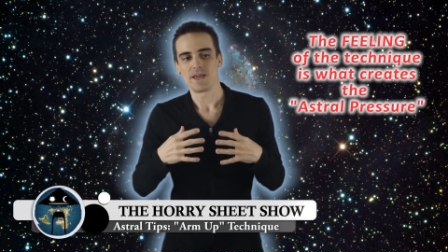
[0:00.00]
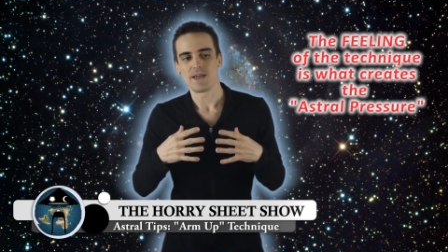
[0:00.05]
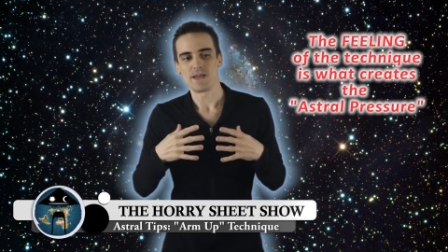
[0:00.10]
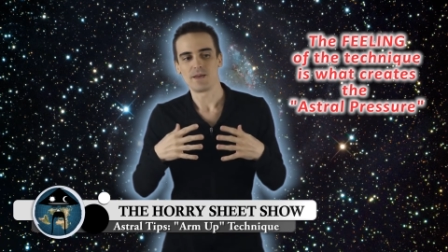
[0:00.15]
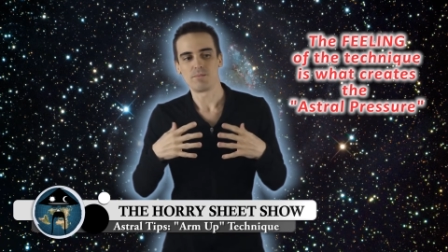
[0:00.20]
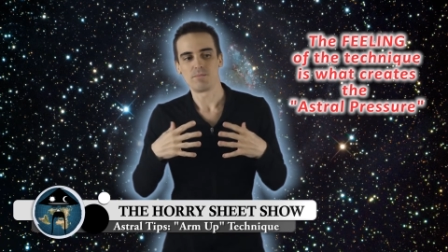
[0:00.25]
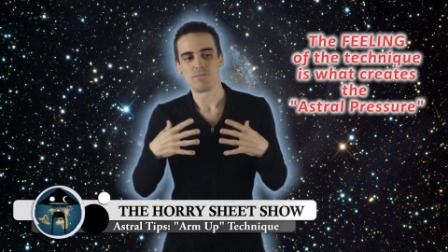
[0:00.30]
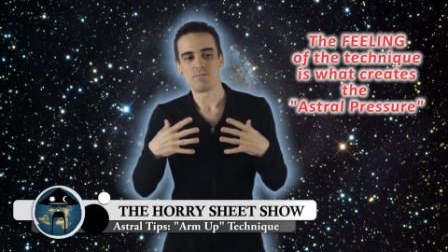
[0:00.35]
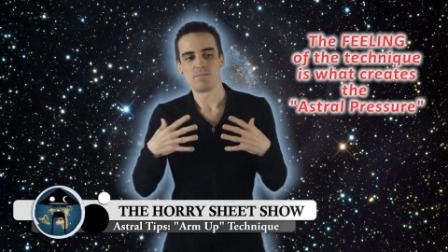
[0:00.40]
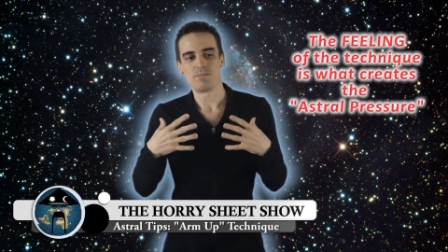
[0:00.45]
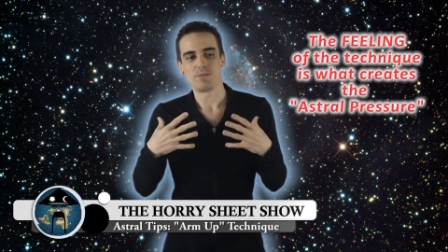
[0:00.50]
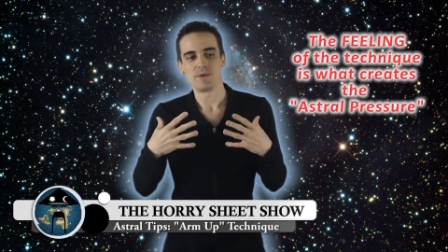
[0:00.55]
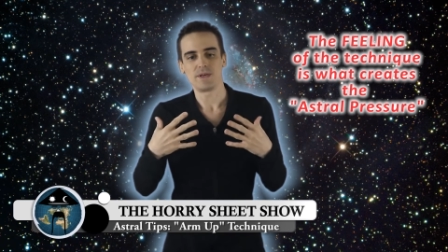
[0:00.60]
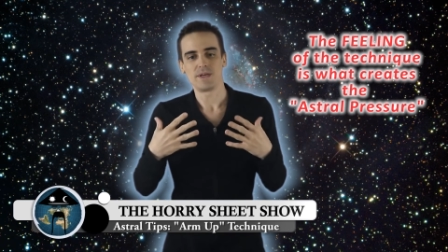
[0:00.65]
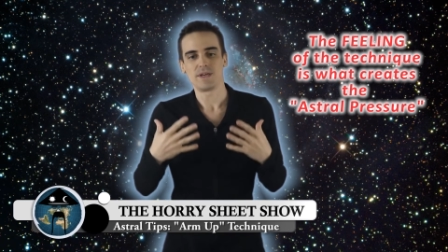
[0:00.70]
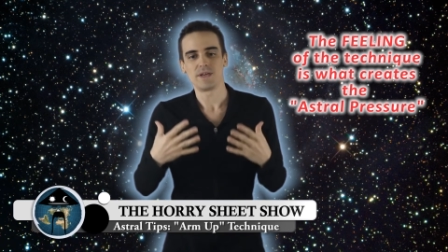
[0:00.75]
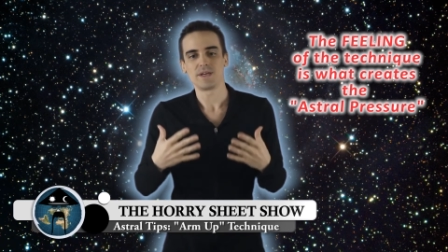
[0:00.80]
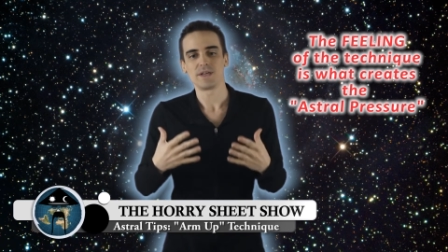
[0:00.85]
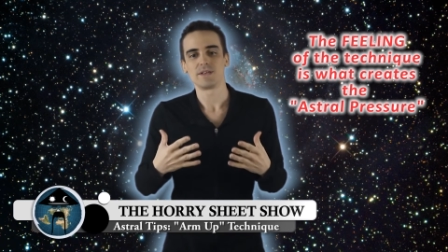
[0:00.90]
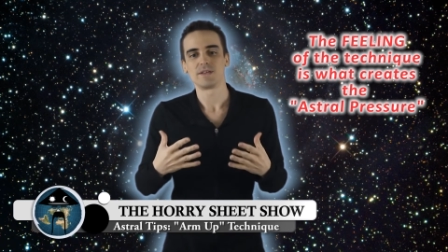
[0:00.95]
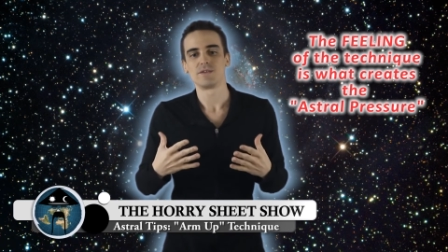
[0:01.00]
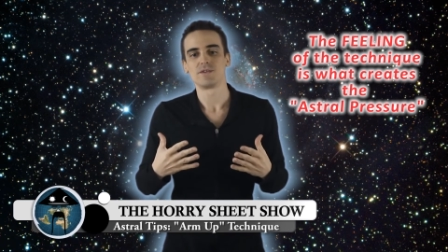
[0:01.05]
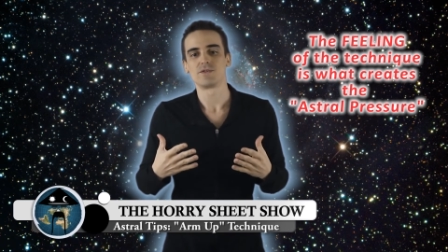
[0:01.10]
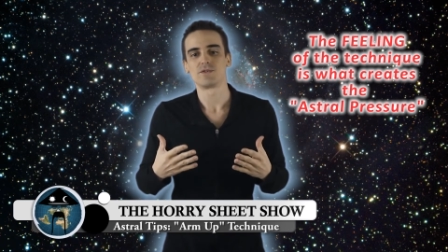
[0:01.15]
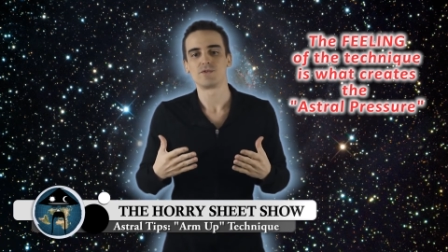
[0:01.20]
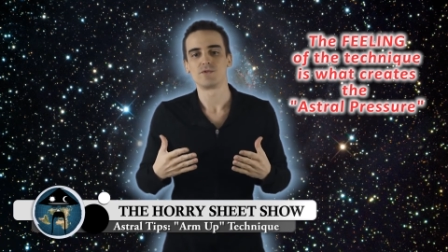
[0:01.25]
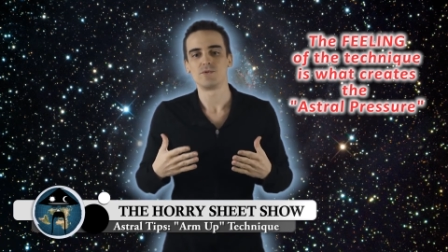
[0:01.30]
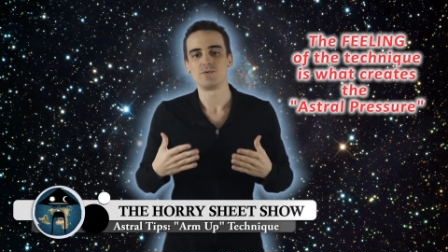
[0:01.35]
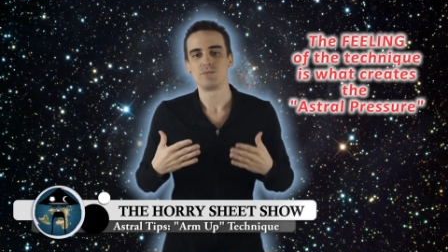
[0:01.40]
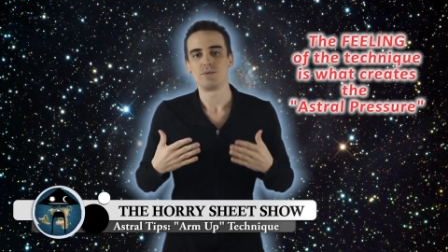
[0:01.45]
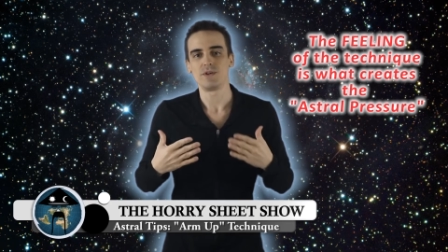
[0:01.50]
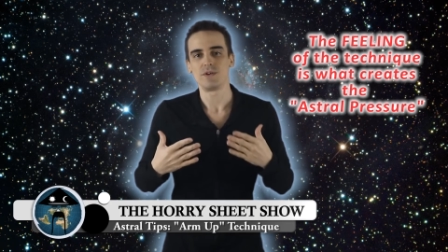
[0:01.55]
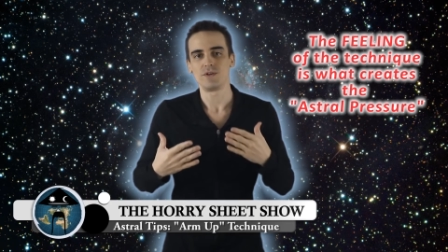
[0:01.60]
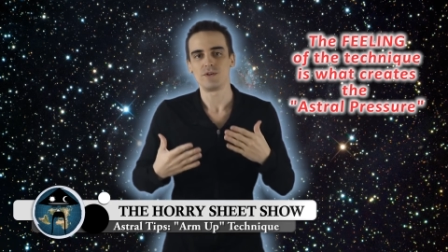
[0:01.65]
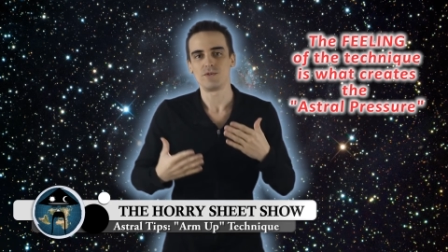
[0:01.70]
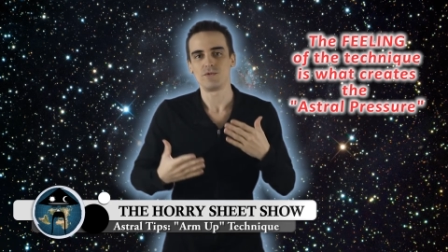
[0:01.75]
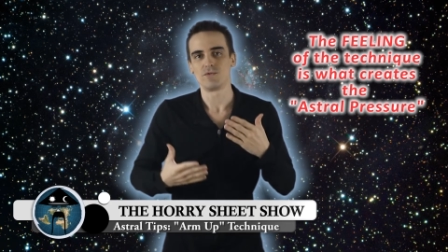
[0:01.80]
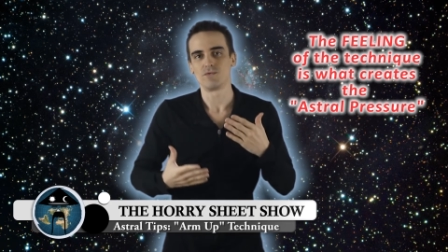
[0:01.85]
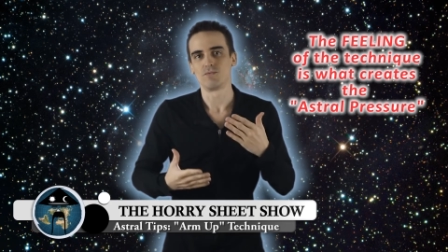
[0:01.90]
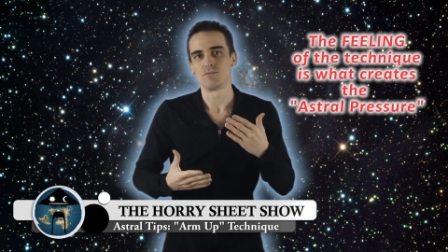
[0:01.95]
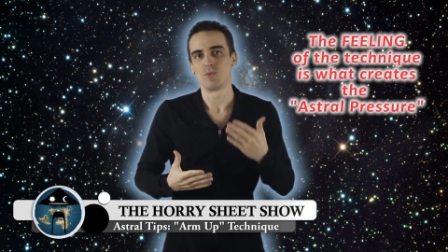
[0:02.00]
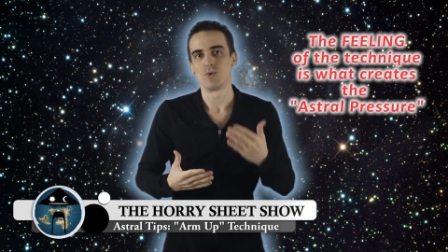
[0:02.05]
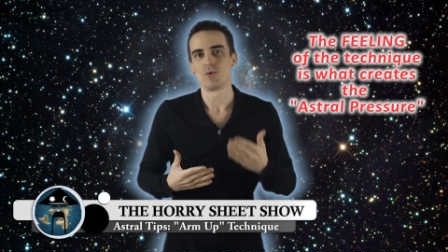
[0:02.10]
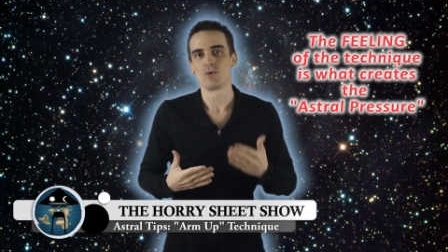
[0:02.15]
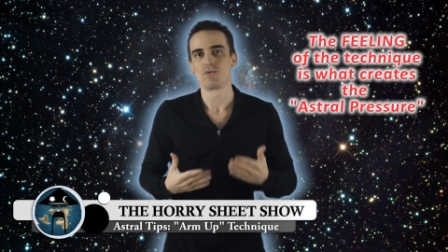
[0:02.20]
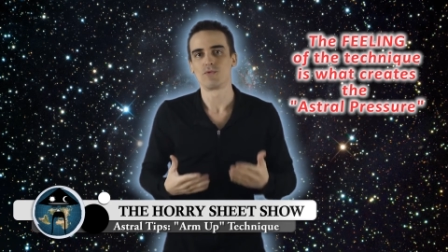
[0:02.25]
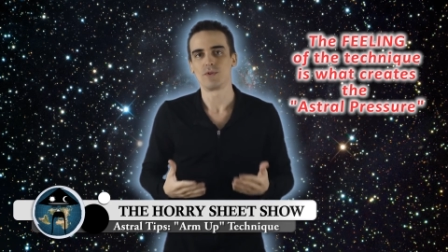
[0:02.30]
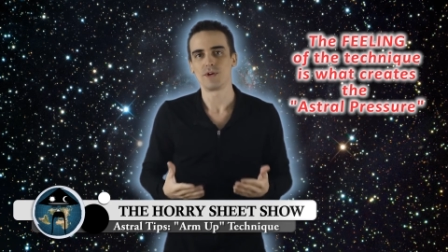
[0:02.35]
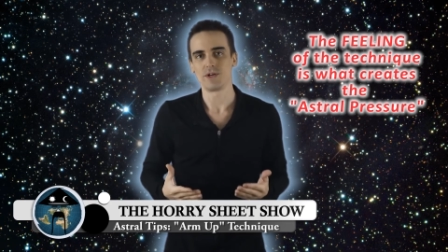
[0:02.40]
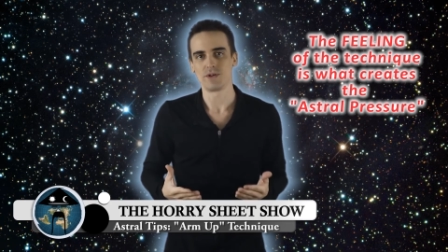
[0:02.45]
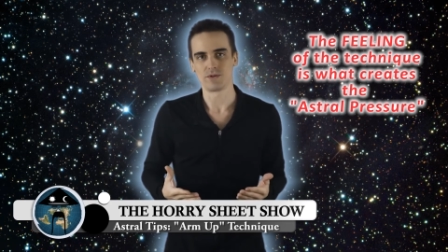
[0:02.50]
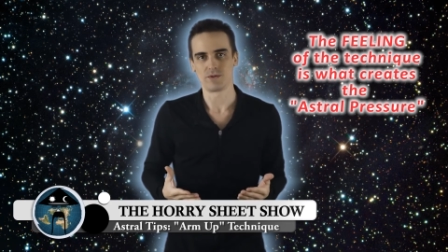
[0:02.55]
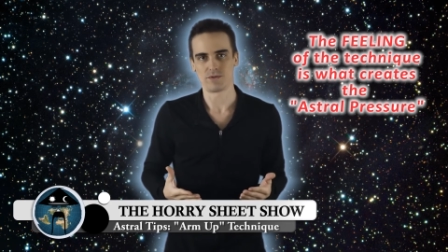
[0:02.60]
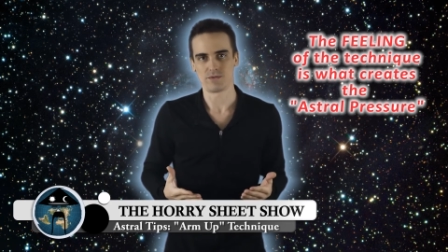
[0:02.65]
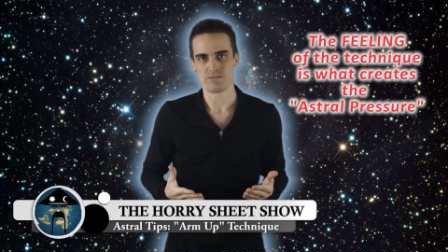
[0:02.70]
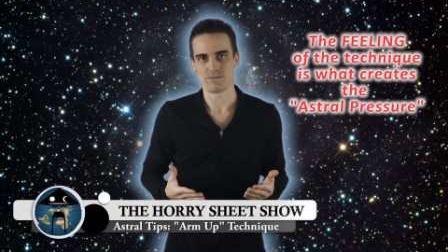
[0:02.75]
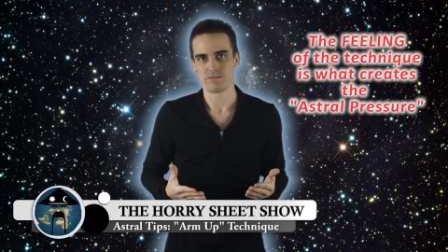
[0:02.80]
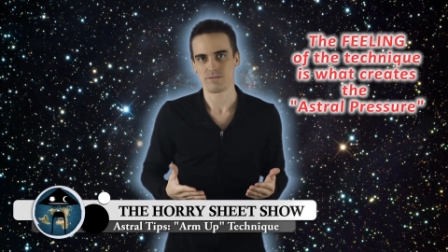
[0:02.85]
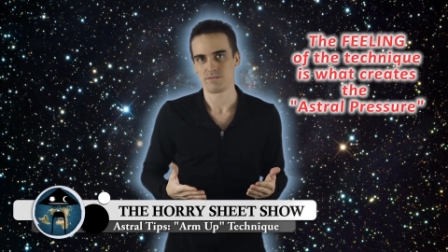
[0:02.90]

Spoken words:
it begins to be more real.